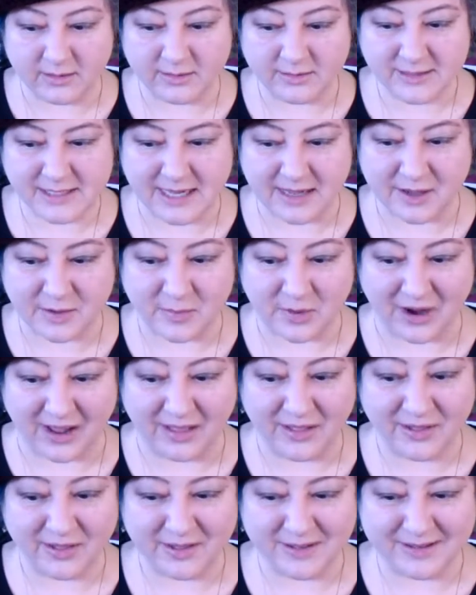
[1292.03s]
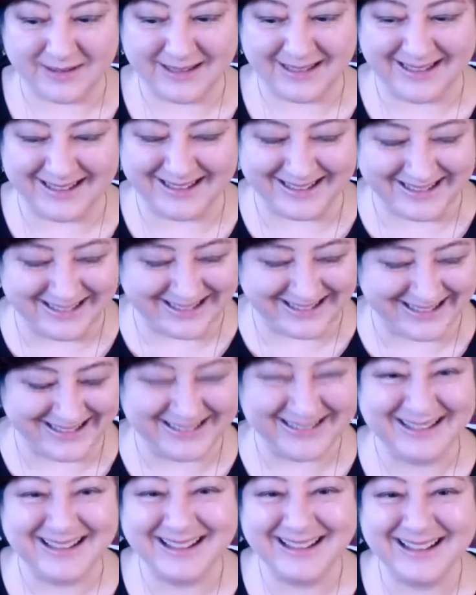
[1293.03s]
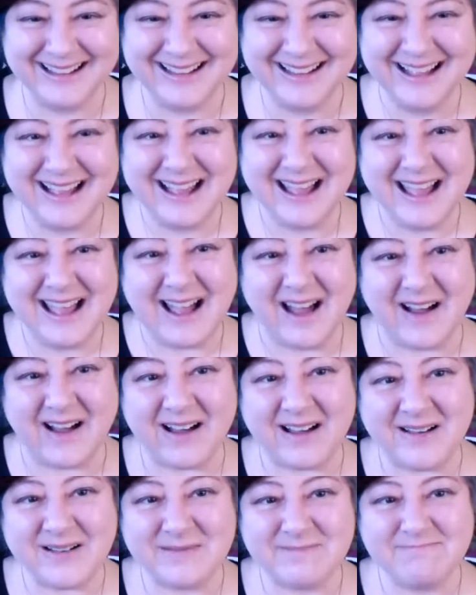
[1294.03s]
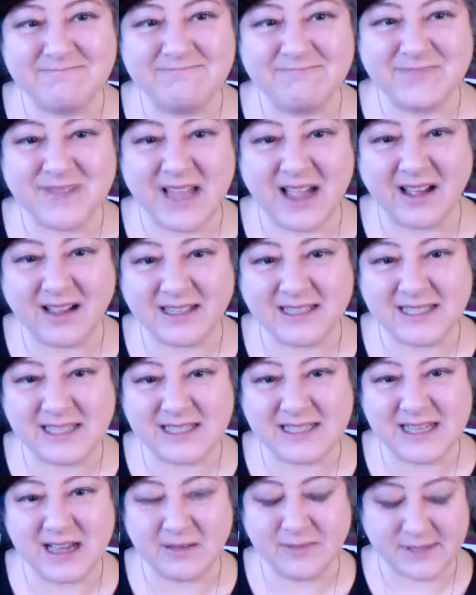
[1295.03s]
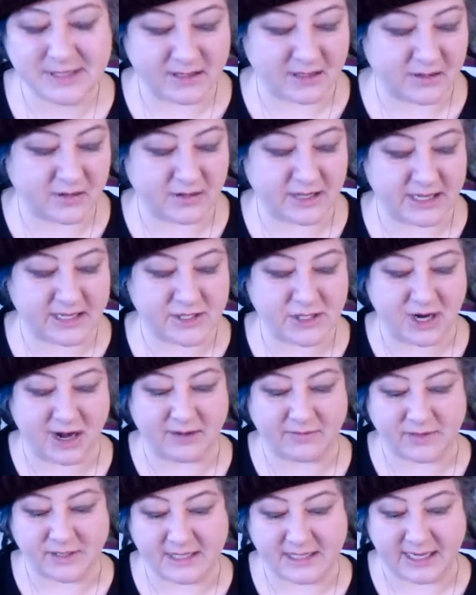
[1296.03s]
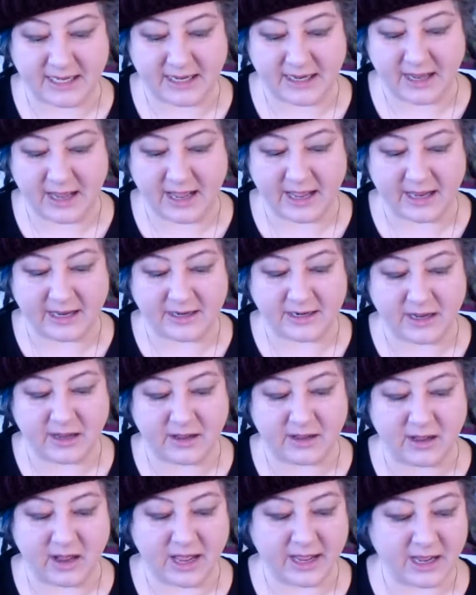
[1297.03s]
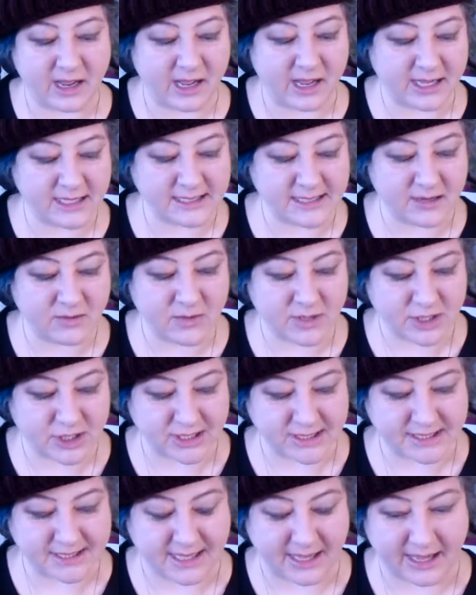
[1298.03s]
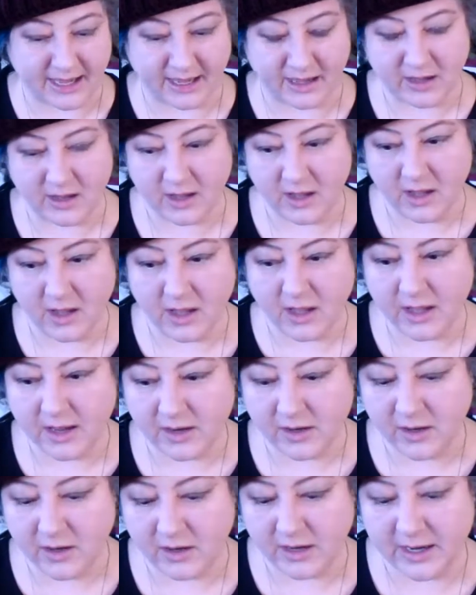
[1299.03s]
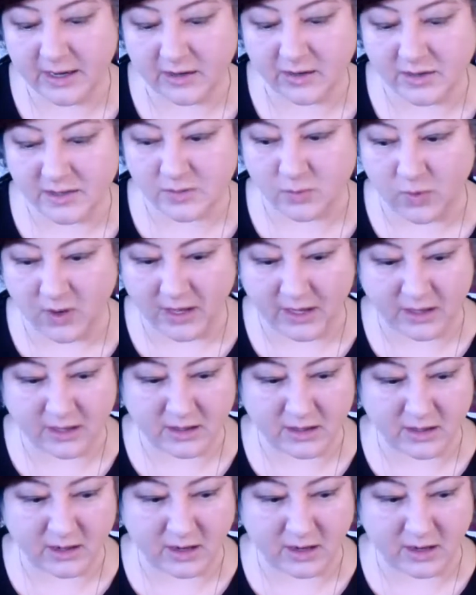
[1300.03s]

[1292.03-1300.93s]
take a breath. Yeah, it's absolutely a travesty. And I guess I would just say, here is what